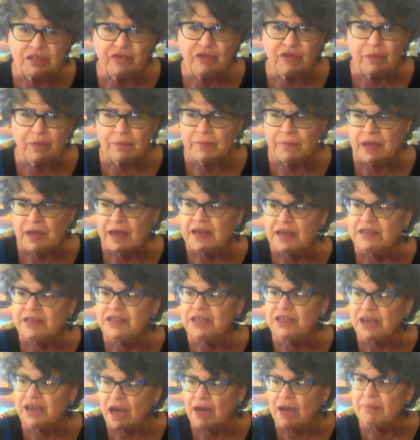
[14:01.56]
from
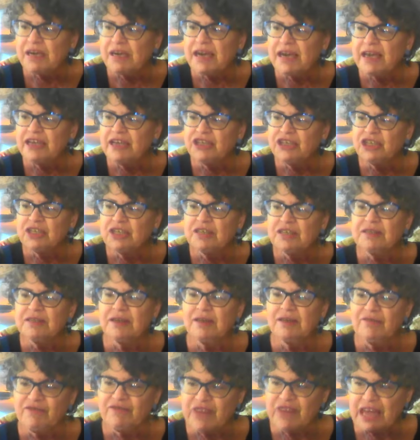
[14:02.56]
denominations
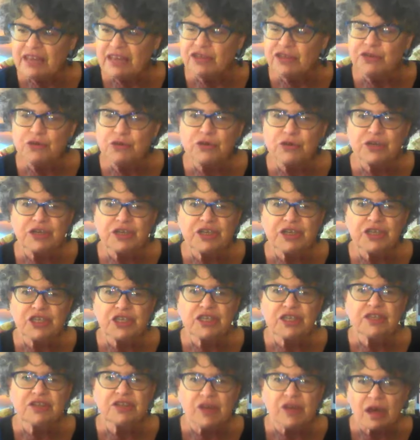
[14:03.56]
and faith
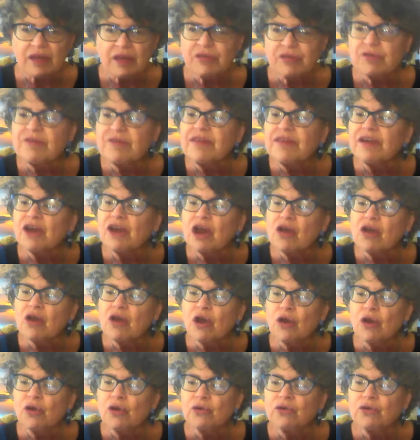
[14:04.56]
traditions other than our
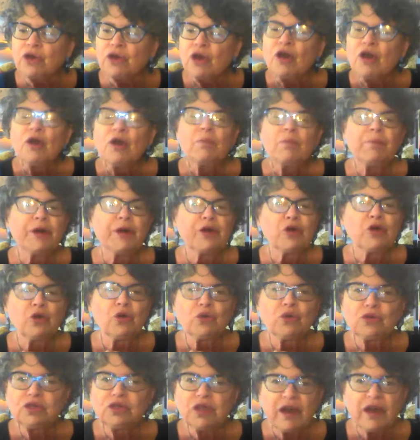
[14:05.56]
own, but
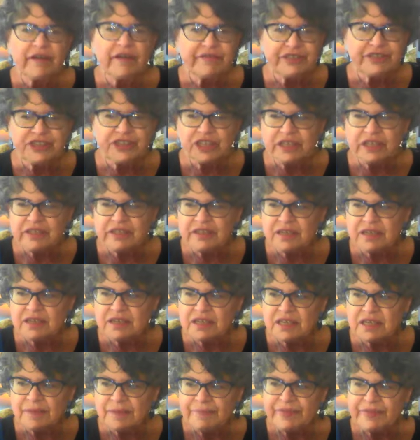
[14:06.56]
who love
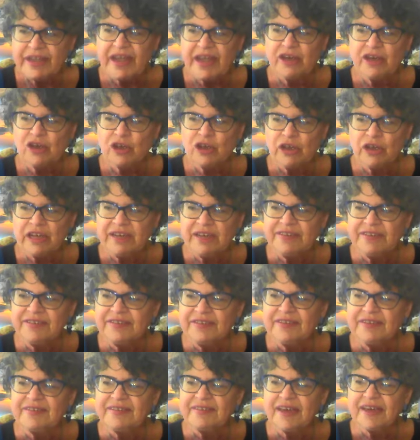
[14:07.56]
Jesus and are his
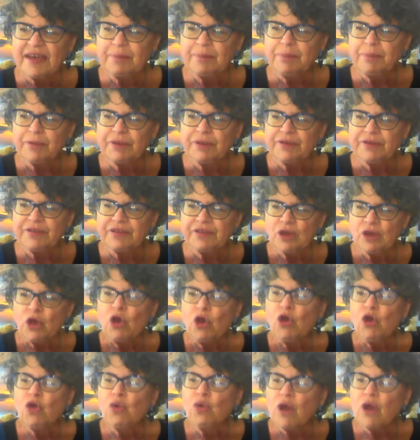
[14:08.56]
disciples,
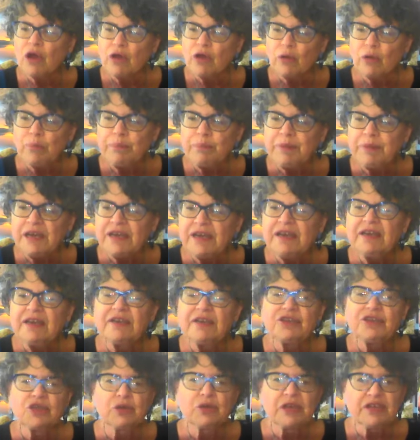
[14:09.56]
who are
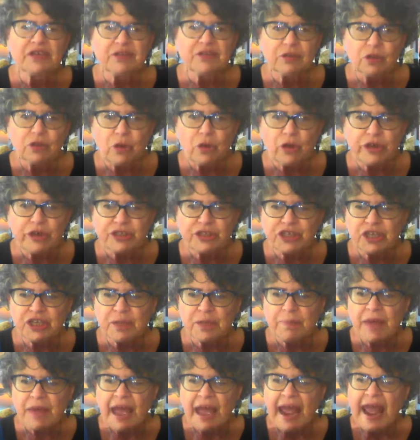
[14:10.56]
obedient to his
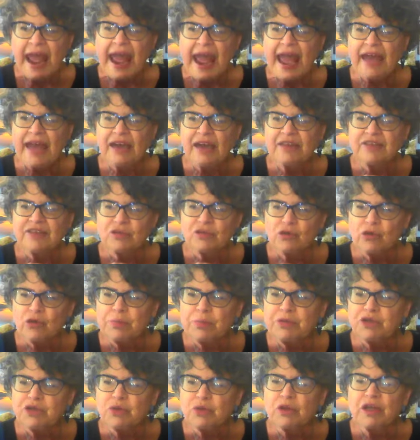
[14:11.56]
lordship and
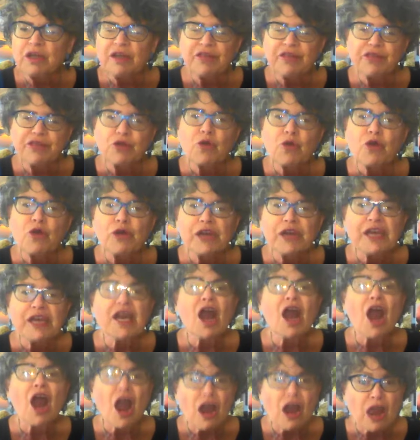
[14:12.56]
scriptural authority,
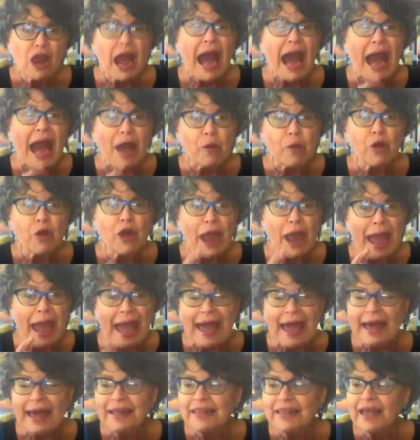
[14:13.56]
are our
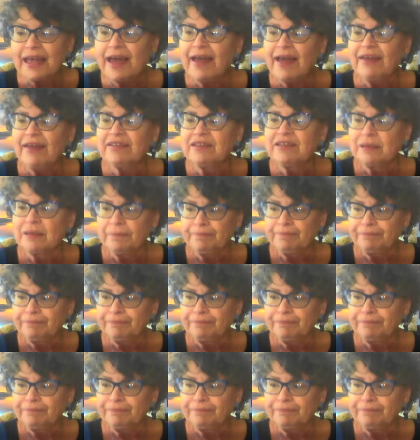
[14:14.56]
allies,